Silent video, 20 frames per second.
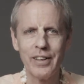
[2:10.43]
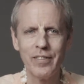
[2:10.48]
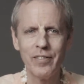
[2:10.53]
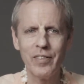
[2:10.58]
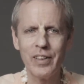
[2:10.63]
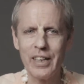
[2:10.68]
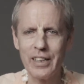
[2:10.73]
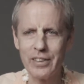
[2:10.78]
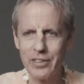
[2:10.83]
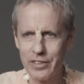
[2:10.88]

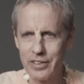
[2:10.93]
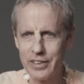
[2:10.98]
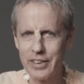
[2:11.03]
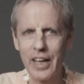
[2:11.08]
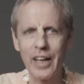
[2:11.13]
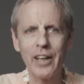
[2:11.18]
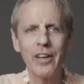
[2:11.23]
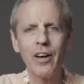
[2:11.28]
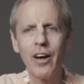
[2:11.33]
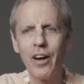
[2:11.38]
But he's
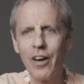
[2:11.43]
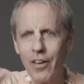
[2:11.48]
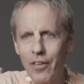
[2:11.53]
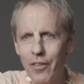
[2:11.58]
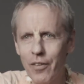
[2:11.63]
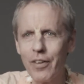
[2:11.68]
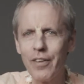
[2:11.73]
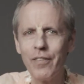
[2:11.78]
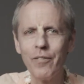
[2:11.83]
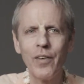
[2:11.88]
saying,
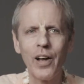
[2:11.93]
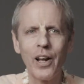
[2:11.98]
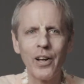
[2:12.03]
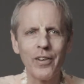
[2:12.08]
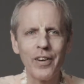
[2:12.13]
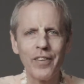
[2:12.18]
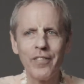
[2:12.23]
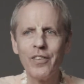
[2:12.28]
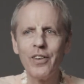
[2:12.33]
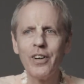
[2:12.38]
oh,
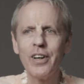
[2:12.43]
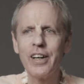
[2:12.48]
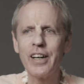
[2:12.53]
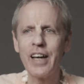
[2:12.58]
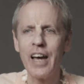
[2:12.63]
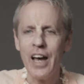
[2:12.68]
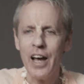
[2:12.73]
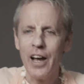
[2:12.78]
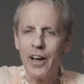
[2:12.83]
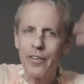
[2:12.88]
Balaram, look,
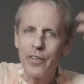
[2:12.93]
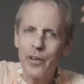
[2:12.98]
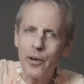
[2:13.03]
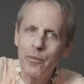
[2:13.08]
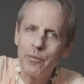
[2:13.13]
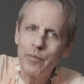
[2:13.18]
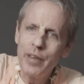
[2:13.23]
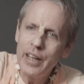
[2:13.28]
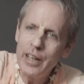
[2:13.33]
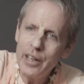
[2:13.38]
they're
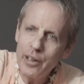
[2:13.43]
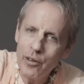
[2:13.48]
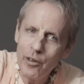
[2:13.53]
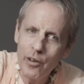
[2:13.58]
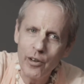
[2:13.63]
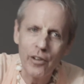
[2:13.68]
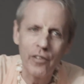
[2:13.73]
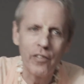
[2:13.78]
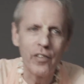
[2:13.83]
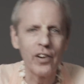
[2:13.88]
bending
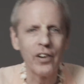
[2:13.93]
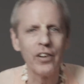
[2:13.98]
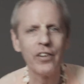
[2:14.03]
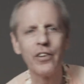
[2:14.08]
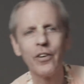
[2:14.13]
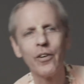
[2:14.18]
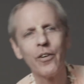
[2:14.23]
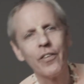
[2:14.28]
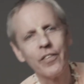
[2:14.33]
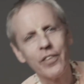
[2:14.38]
over,
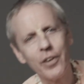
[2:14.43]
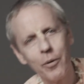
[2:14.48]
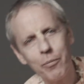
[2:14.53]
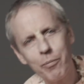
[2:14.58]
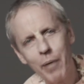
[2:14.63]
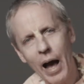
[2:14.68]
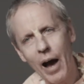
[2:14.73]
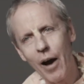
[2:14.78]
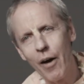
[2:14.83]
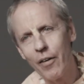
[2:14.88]
they're
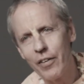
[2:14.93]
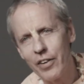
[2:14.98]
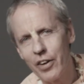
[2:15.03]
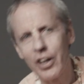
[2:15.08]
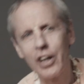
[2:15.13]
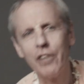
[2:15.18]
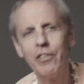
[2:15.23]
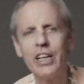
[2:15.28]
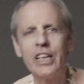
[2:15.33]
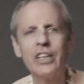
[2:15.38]

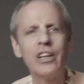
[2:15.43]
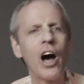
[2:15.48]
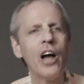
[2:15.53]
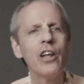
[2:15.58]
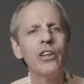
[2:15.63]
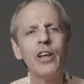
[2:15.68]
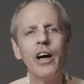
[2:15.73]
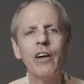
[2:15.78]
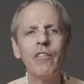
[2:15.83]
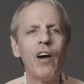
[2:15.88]
giving
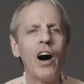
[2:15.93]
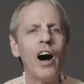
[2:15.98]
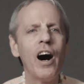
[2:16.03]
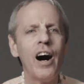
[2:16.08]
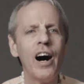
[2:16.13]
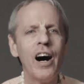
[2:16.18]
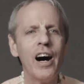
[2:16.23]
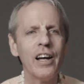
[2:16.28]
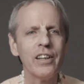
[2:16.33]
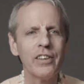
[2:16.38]

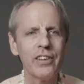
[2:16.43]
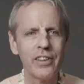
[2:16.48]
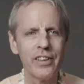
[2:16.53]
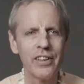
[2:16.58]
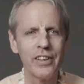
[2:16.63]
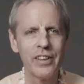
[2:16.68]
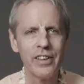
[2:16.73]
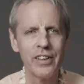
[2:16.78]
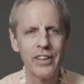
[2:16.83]
dandavat